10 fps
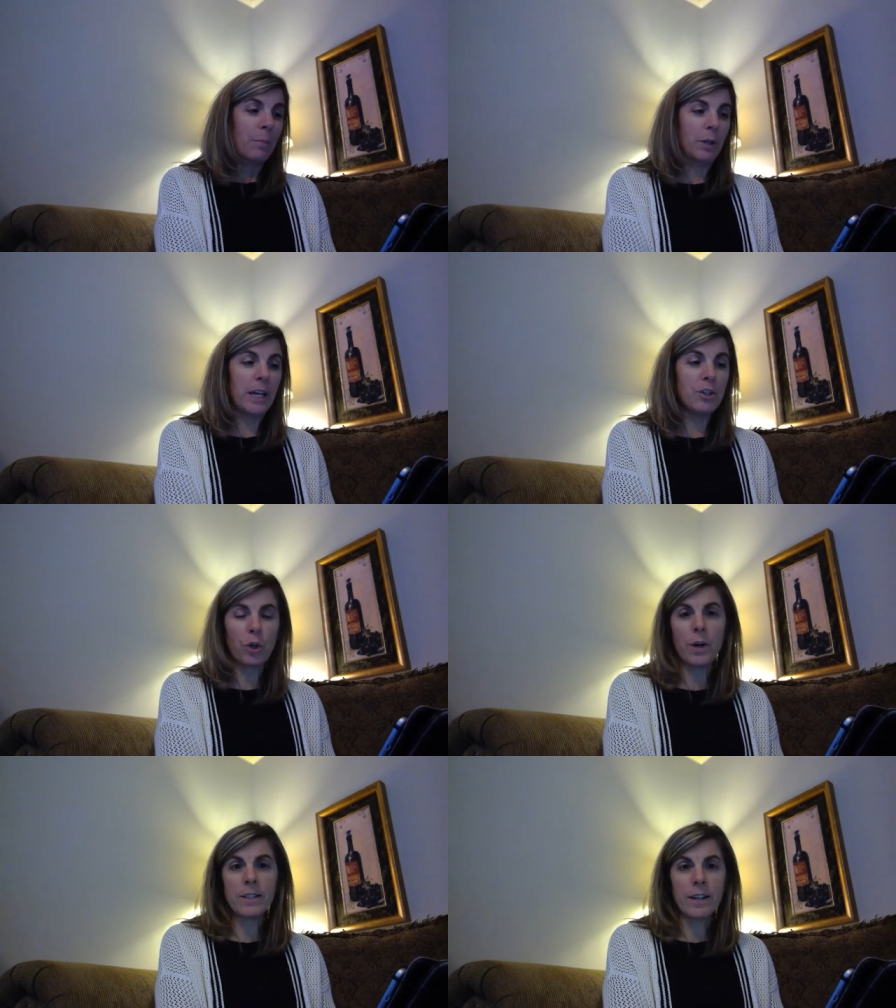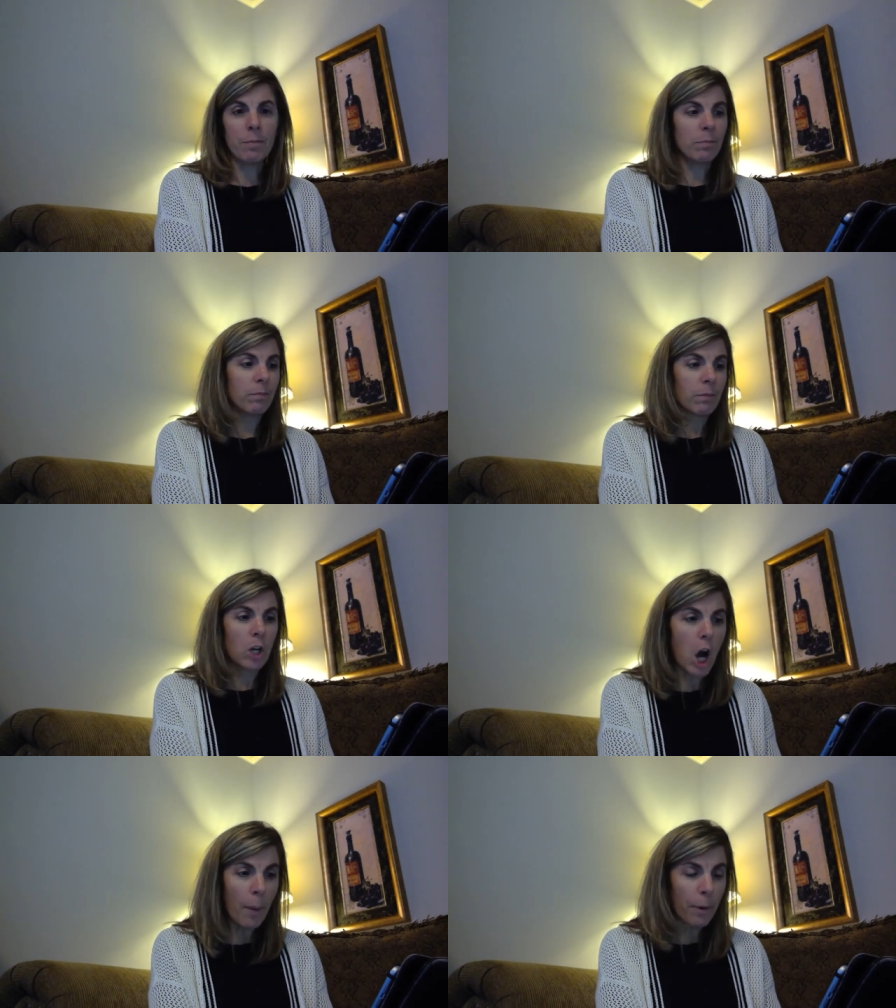Plagiarism,
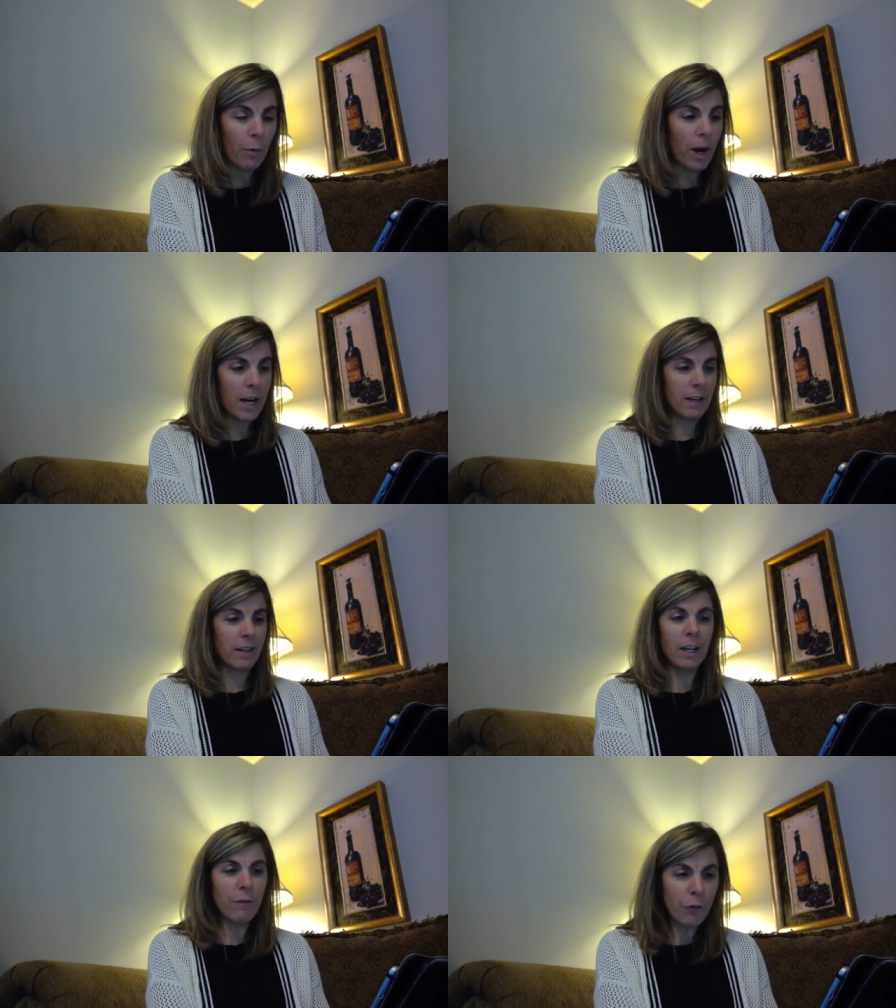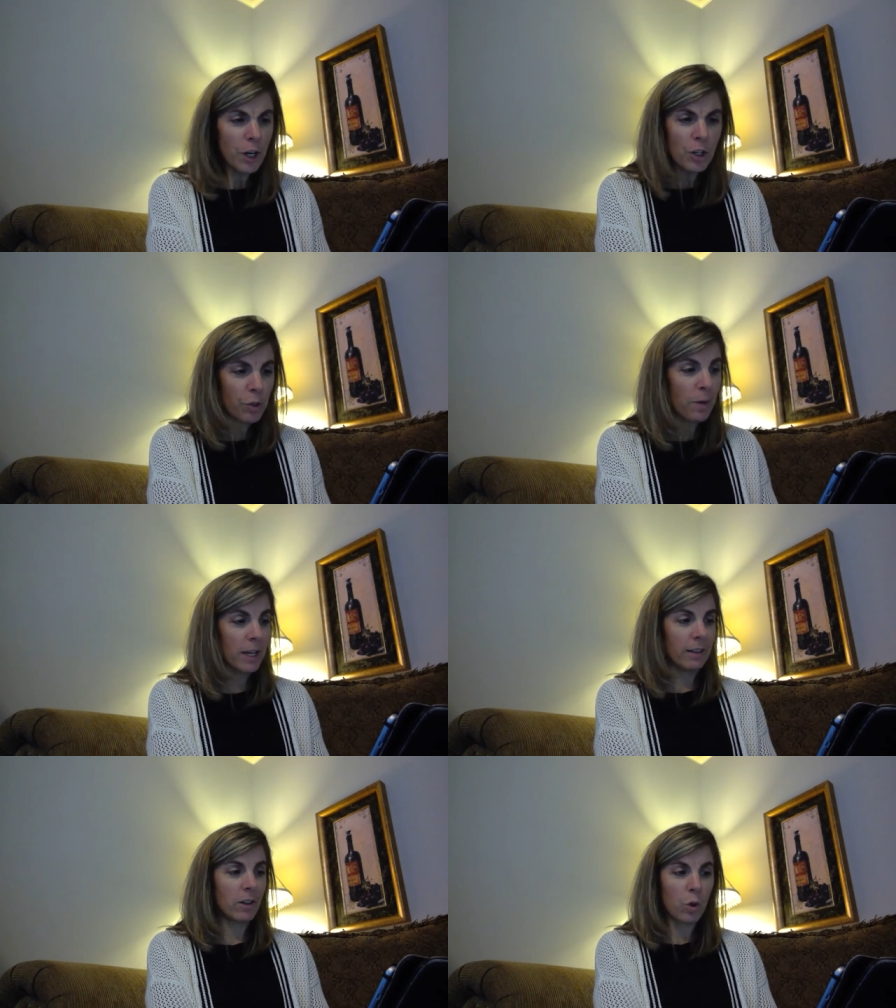copyright,
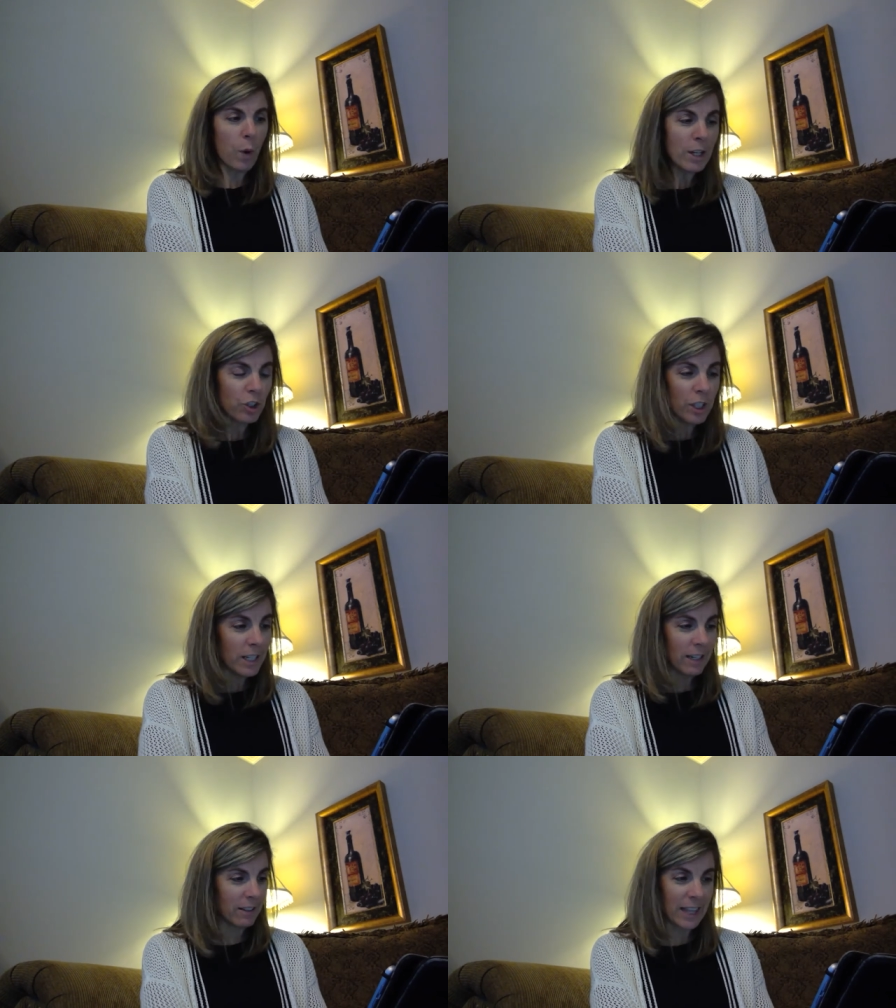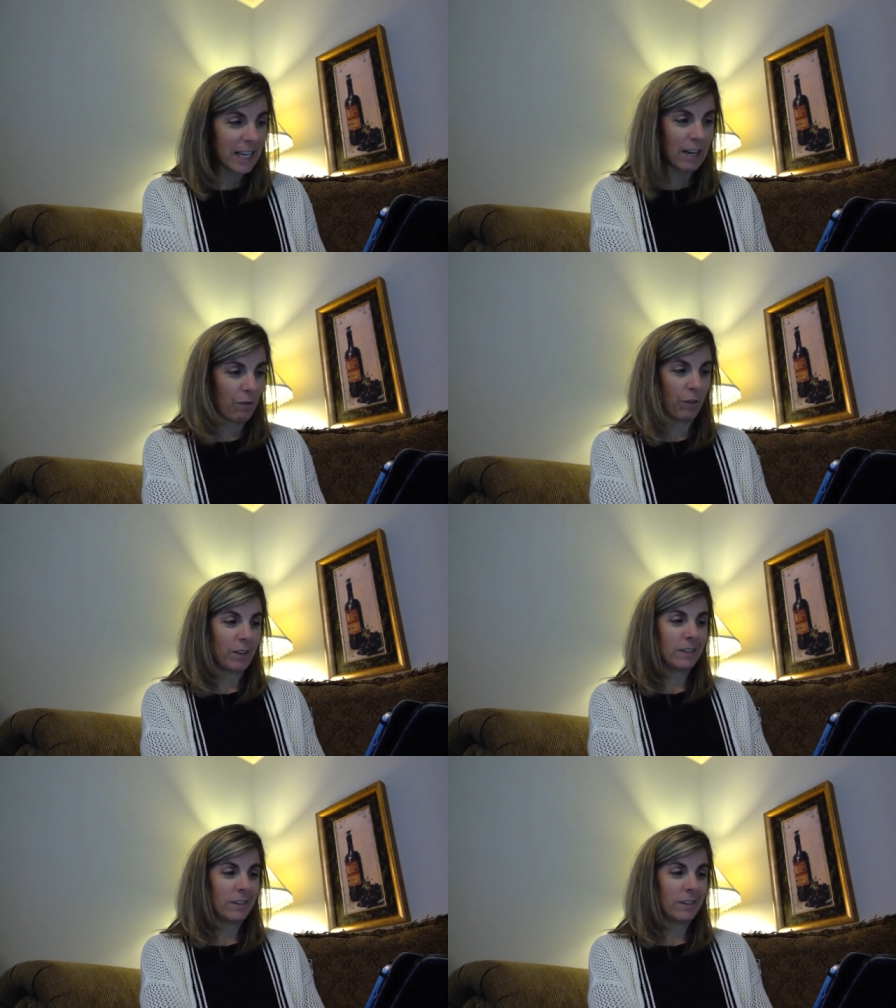infringement, questioning thief,